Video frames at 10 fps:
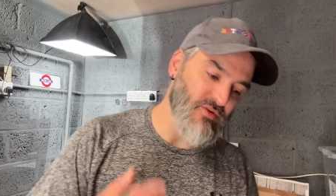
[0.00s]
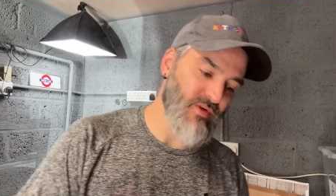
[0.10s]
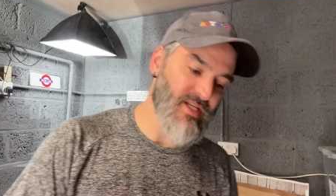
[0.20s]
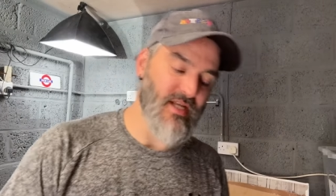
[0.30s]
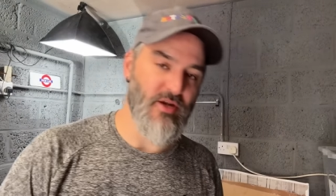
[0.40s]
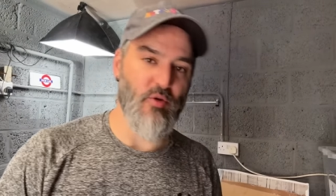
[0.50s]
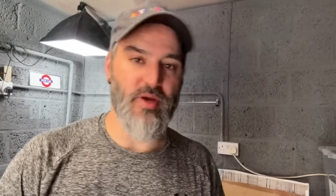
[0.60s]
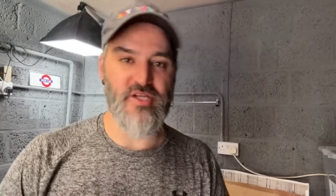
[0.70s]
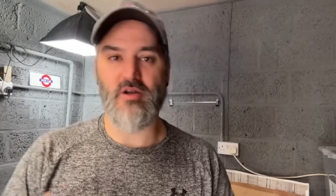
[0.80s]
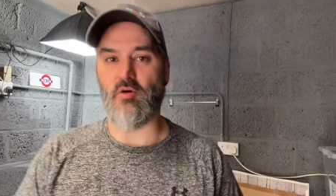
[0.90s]
reseller, you're
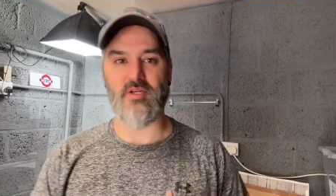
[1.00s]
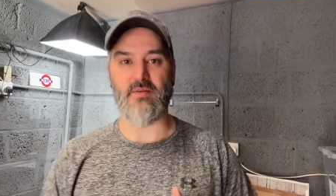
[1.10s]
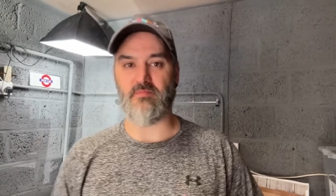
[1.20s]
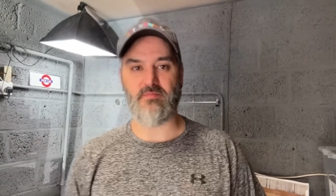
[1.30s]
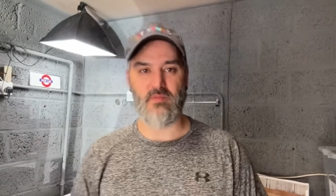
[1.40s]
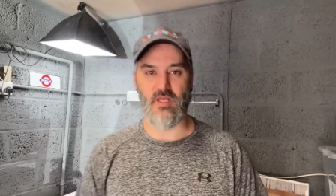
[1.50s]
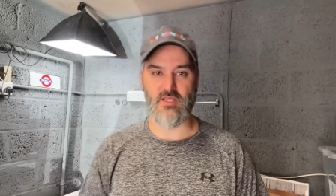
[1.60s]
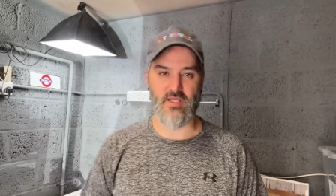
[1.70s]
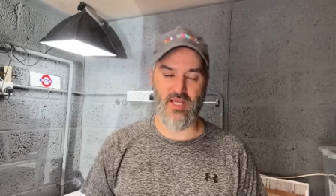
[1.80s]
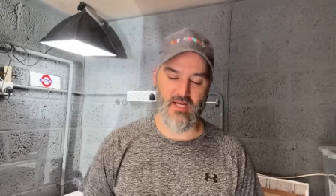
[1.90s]
pigeonholed in.
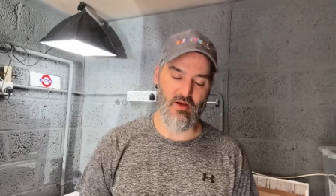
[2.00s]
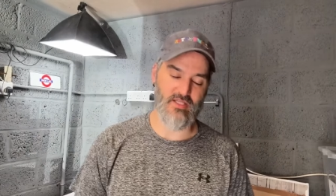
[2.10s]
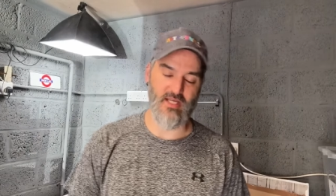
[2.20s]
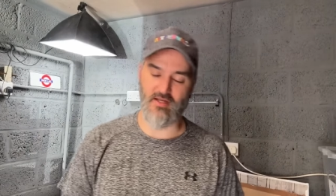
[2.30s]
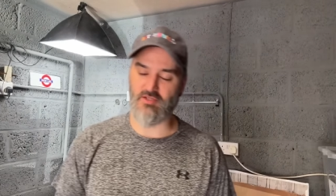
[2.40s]
It's, like I said, it's